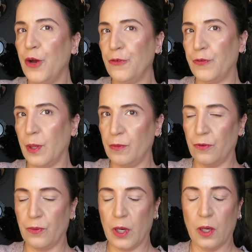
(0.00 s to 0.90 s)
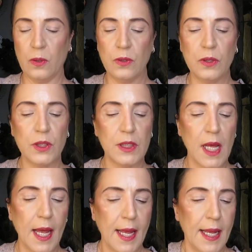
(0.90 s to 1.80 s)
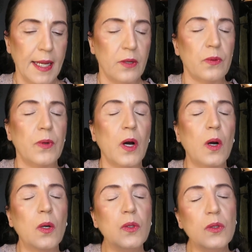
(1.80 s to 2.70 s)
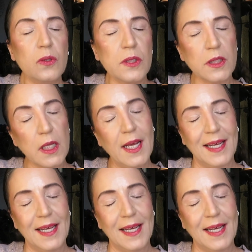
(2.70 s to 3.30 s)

from Rose. Rose,